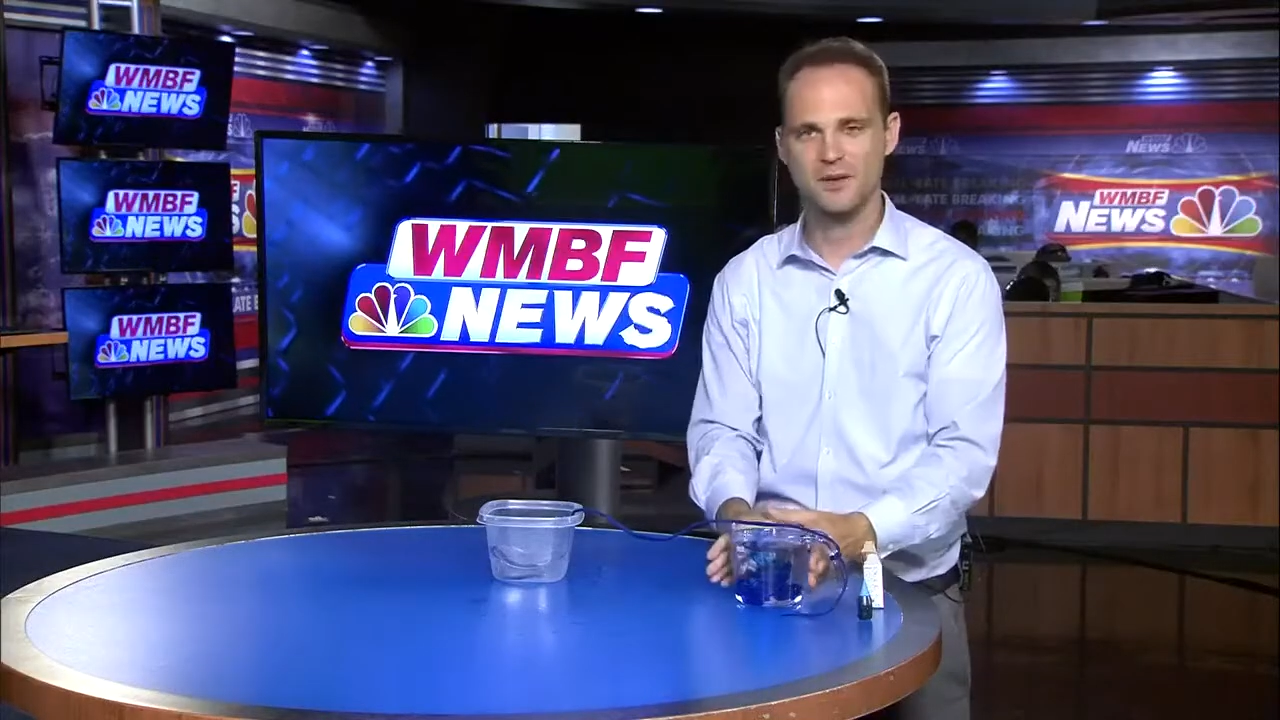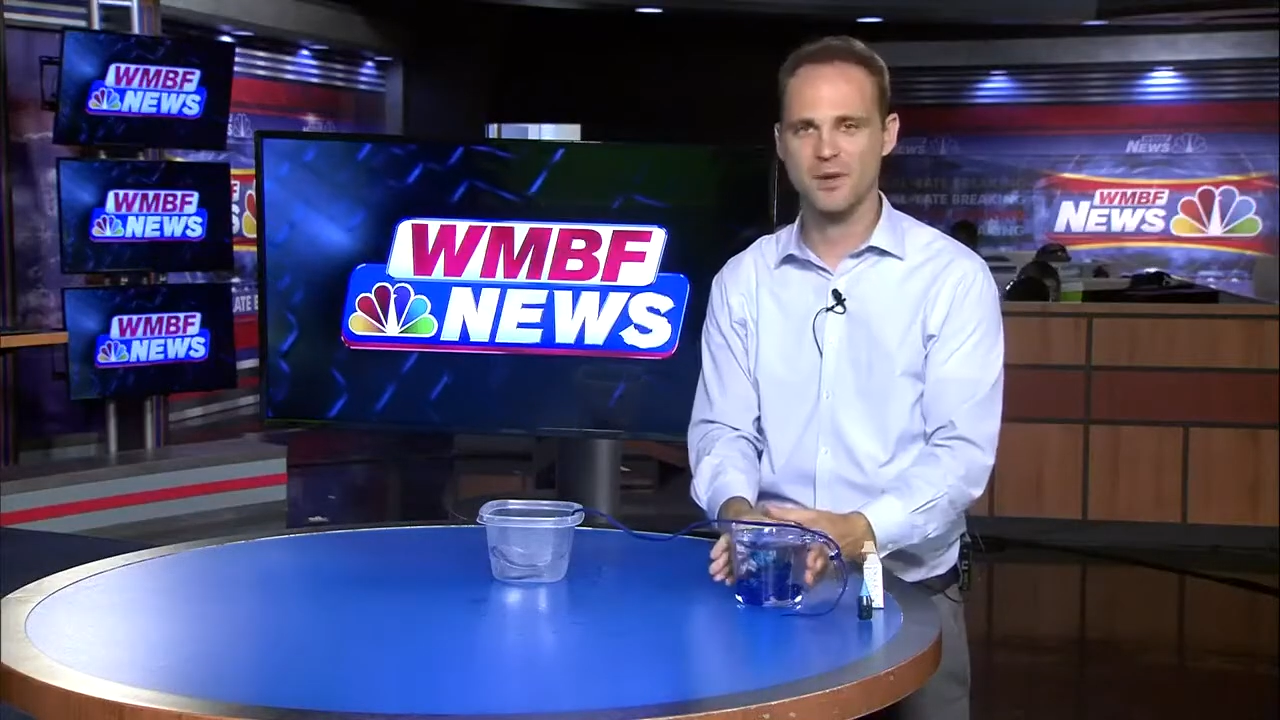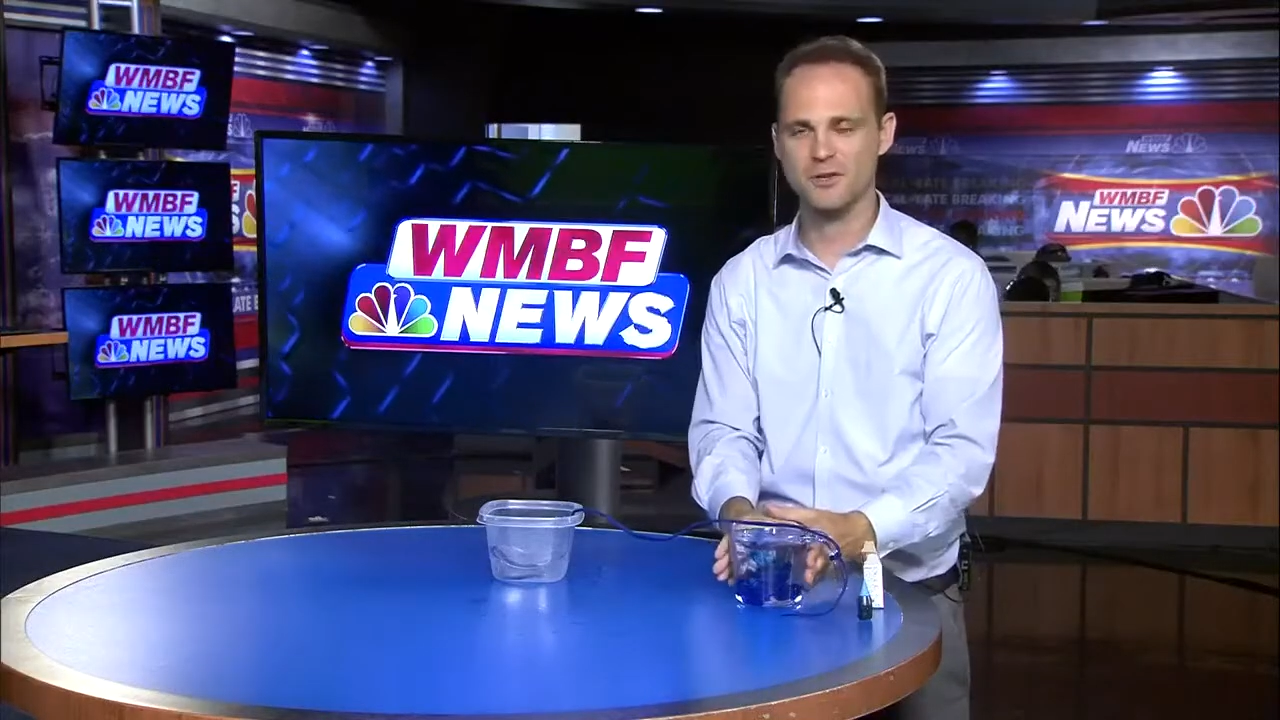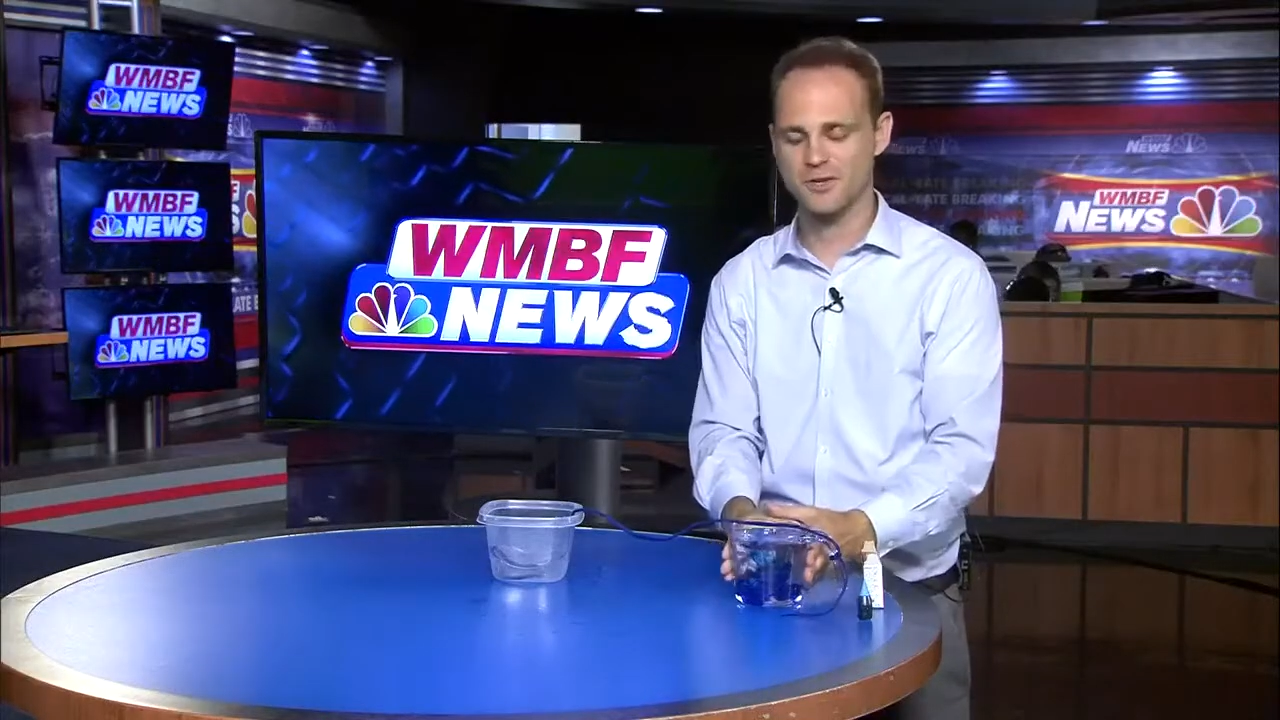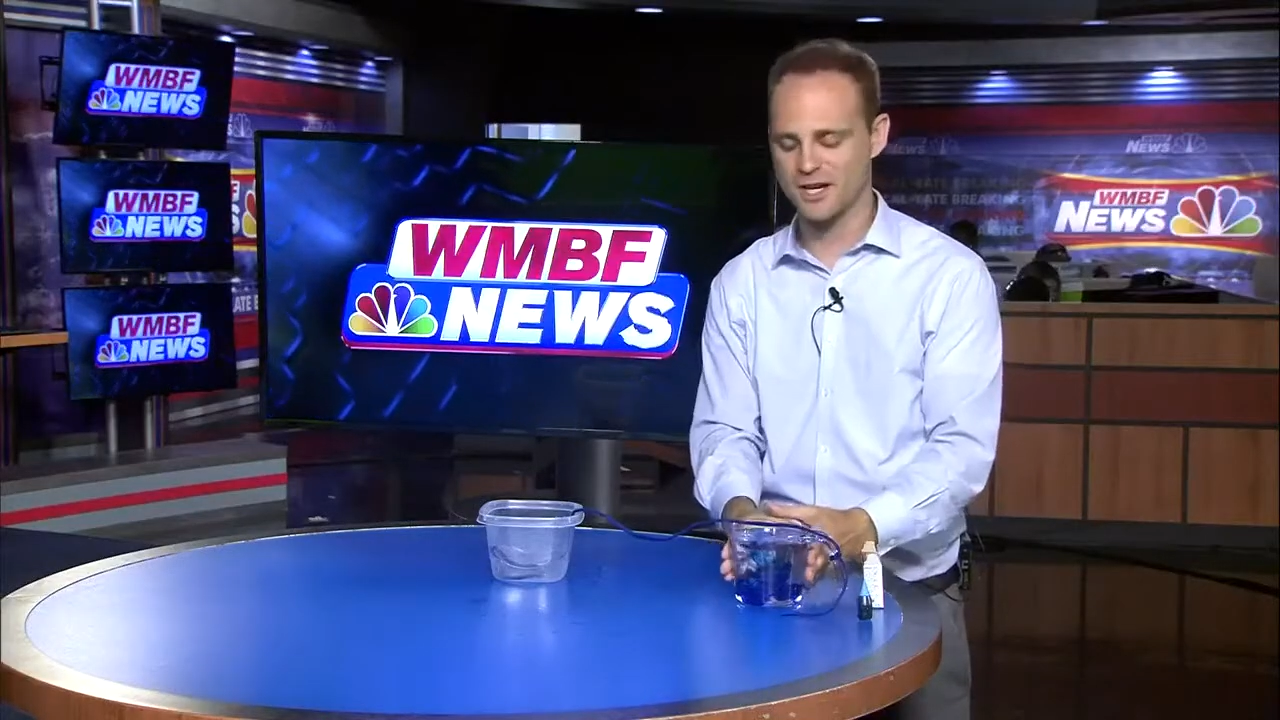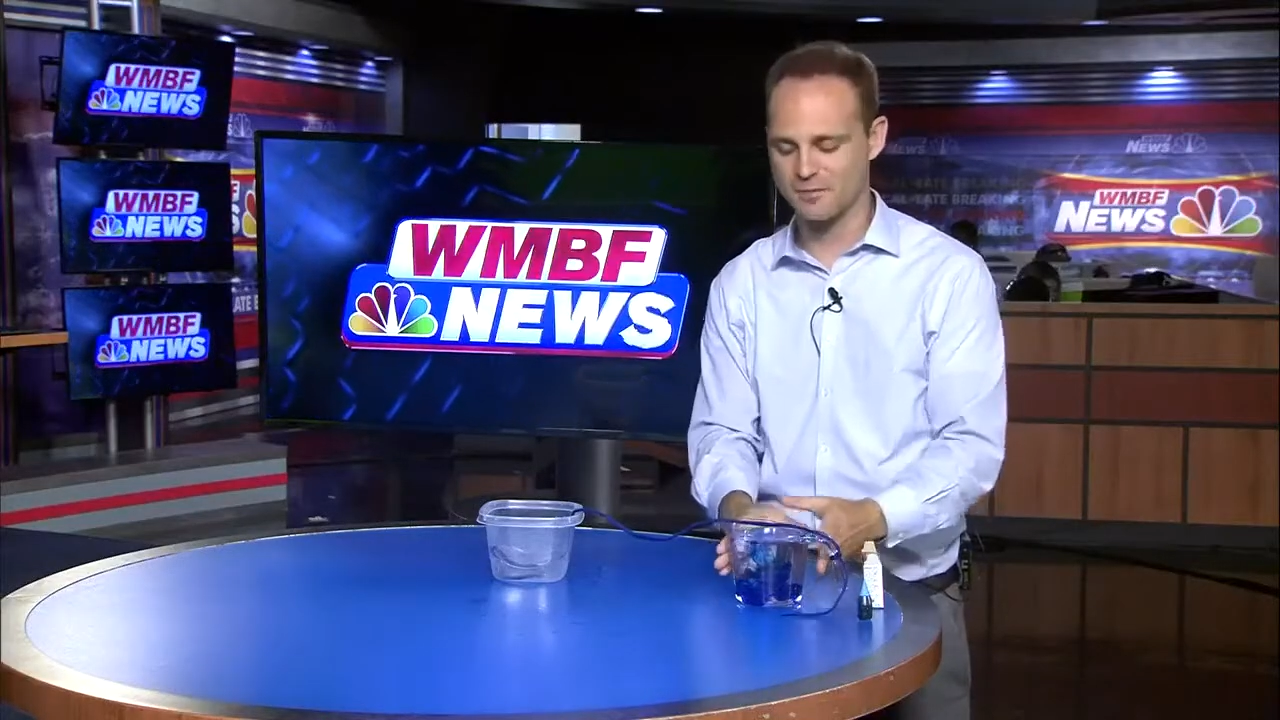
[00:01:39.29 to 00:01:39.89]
measuring